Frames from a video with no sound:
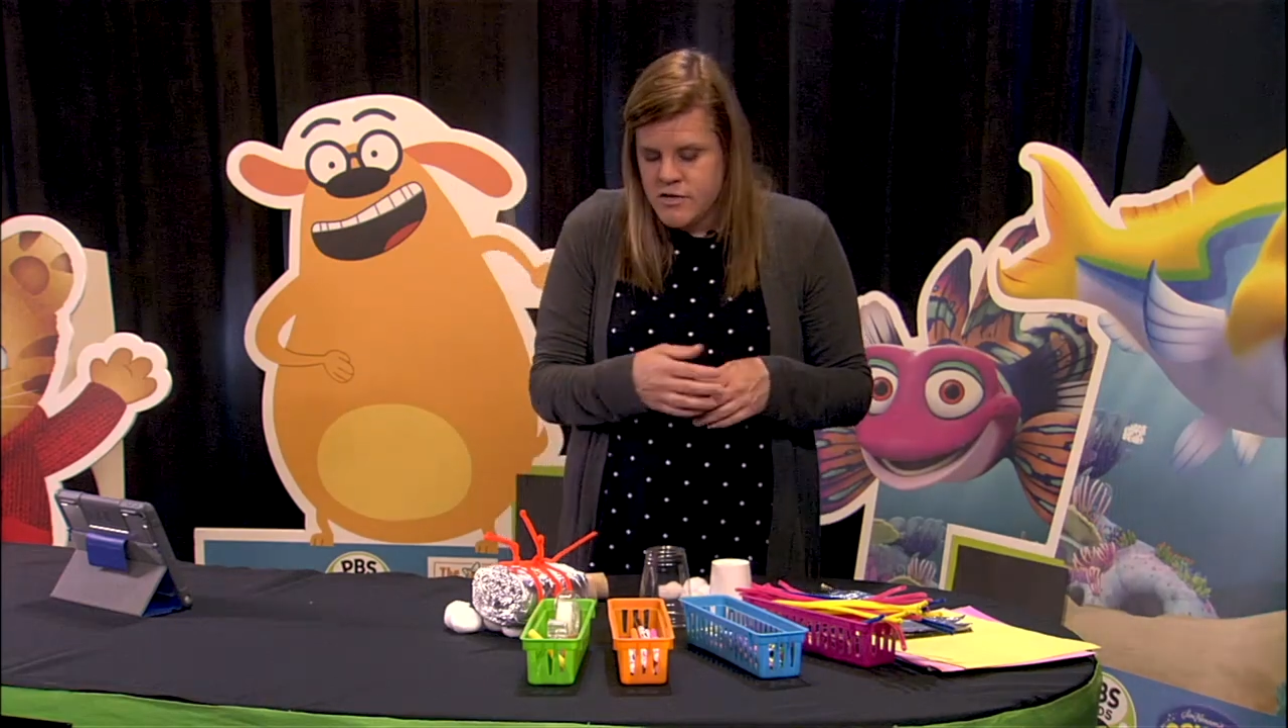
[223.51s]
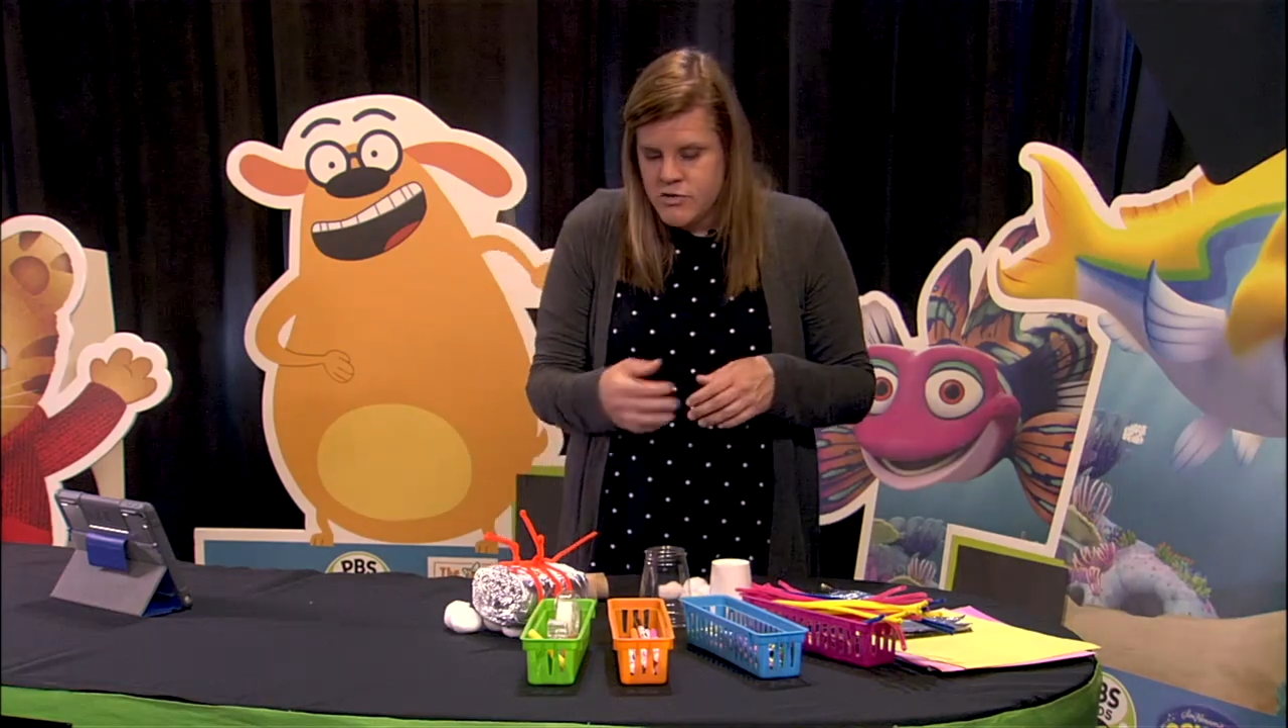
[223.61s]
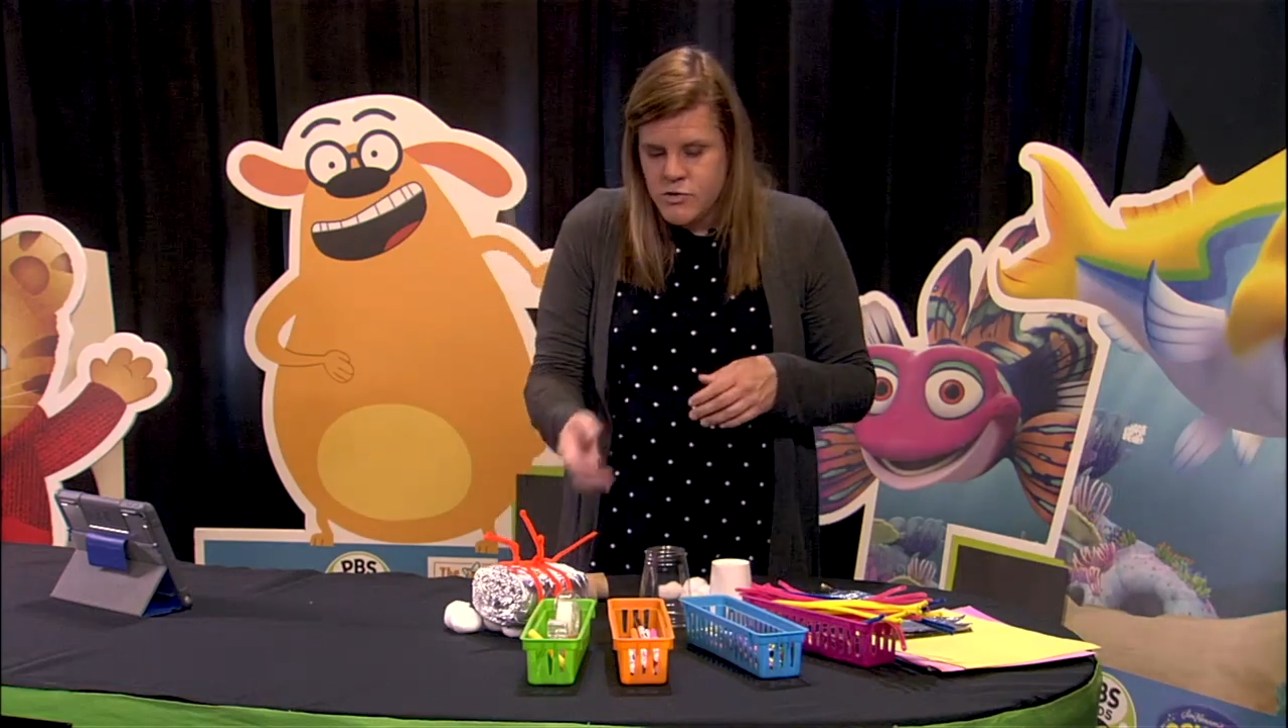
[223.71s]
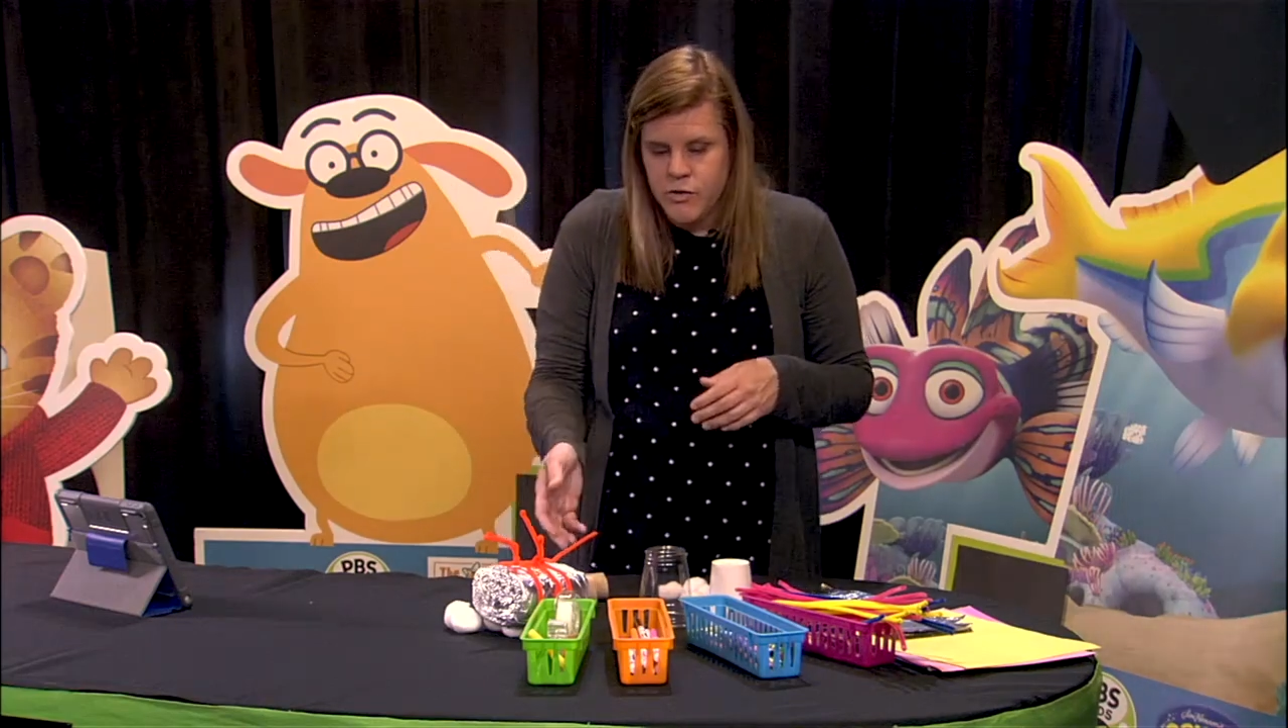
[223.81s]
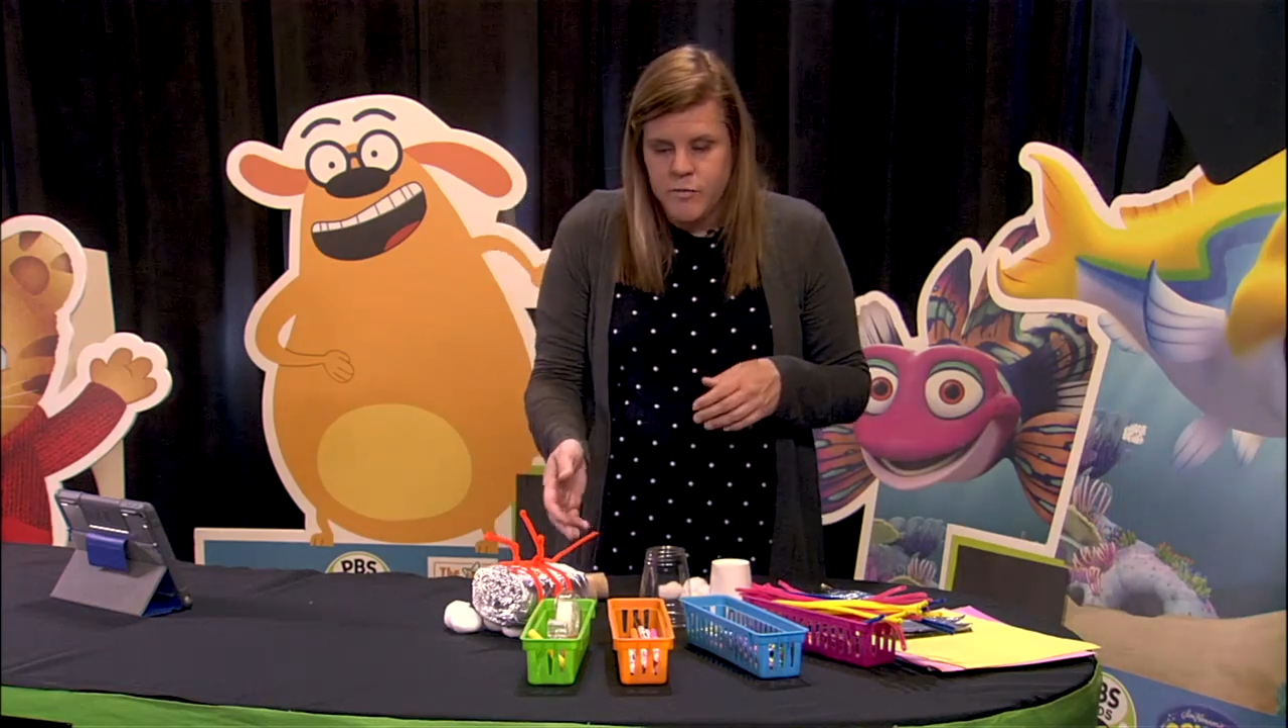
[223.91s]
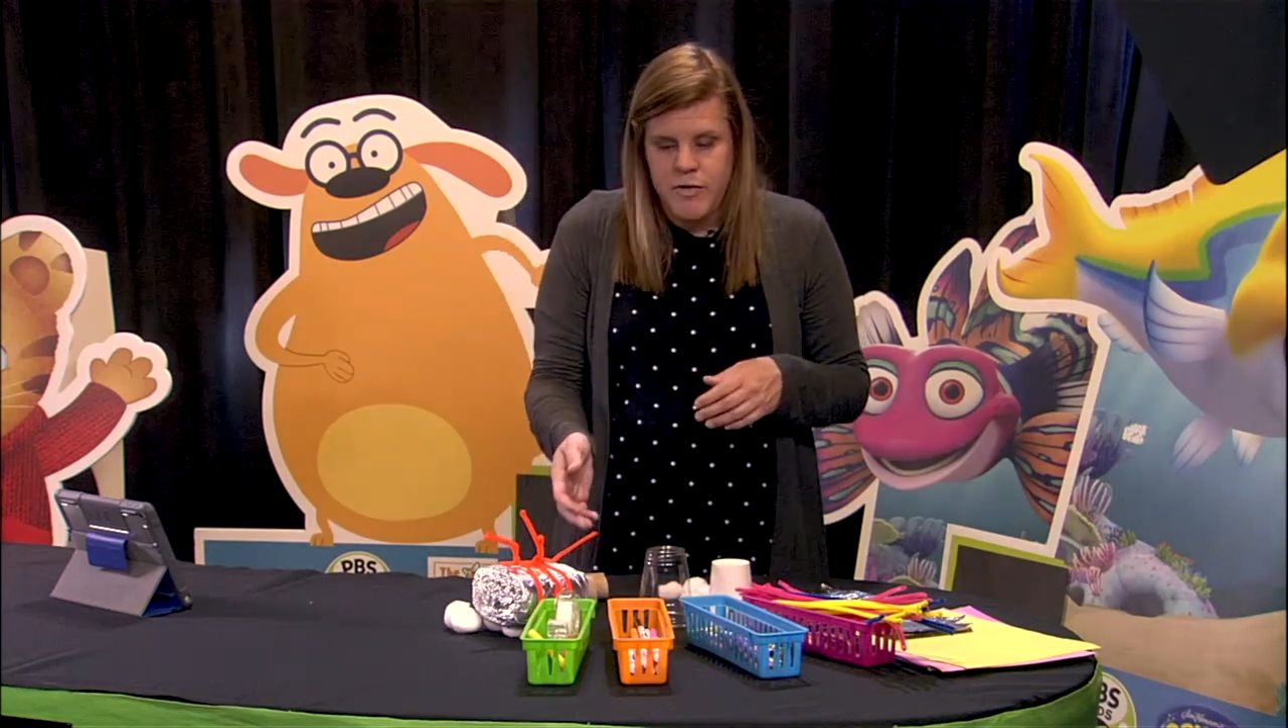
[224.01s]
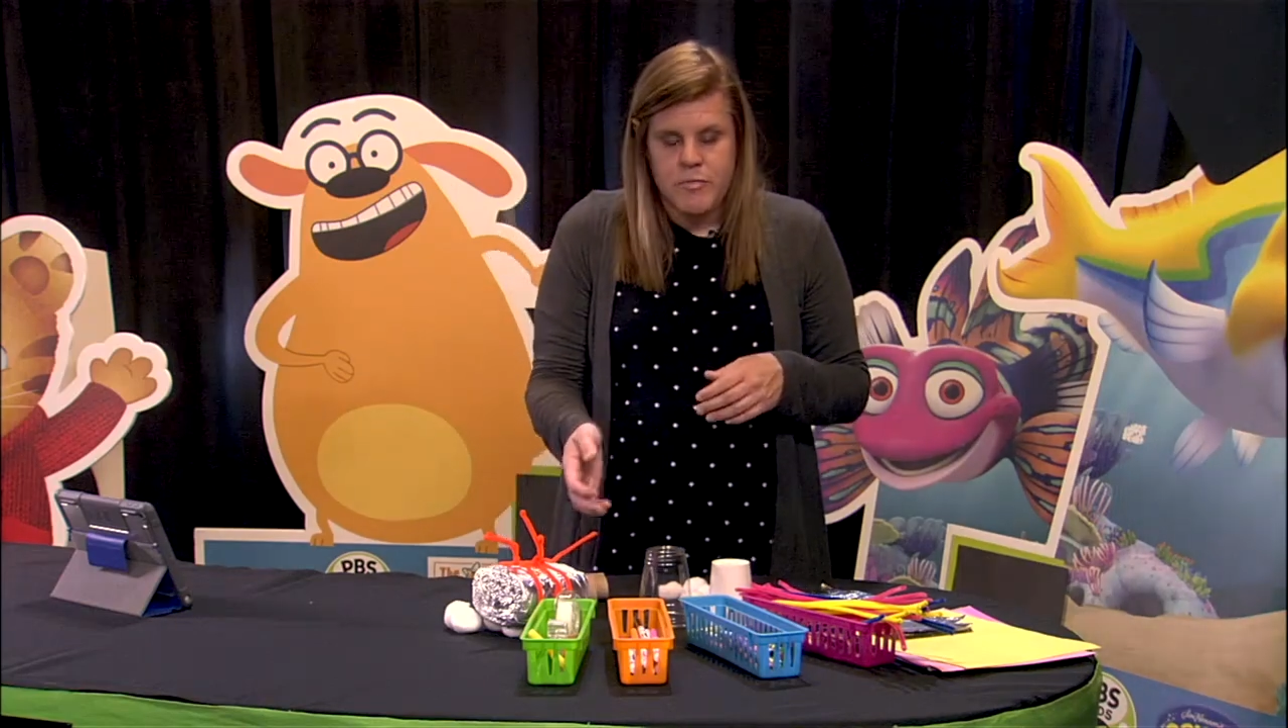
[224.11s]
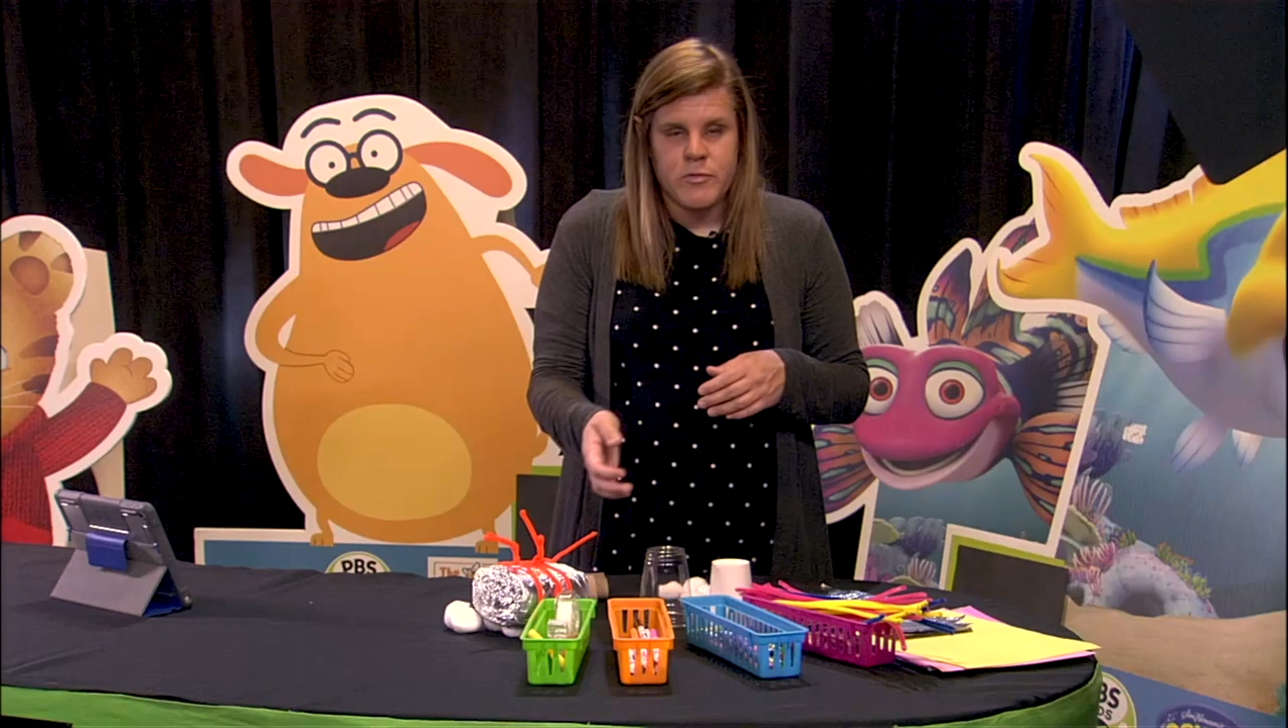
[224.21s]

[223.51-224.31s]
toilet paper